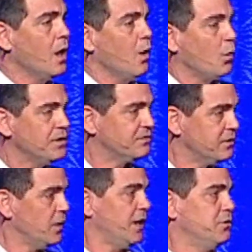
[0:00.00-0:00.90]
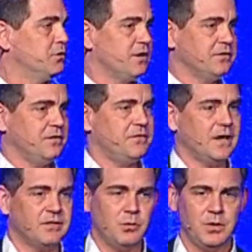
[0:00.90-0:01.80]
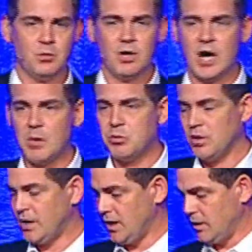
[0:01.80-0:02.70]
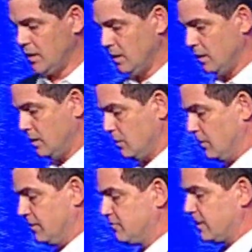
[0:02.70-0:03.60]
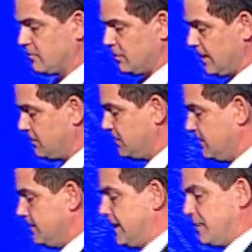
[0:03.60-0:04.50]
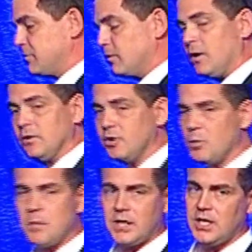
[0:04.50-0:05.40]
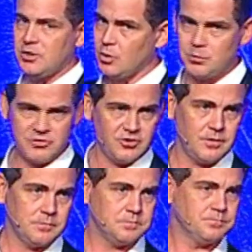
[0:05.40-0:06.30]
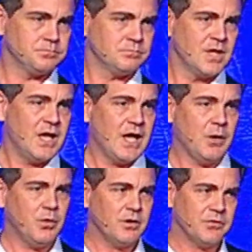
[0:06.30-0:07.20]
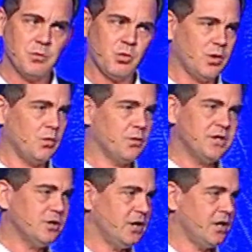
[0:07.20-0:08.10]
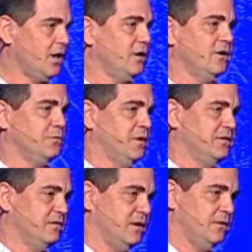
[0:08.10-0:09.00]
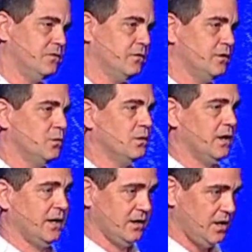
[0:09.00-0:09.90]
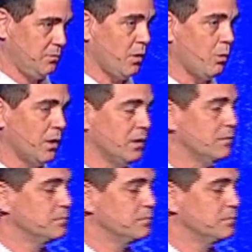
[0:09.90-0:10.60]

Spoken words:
We still had to address the fact that we were operating with a structural deficit. After all, no money, no mission. And we were at the point where we couldn't cut our expenses any further and keep open.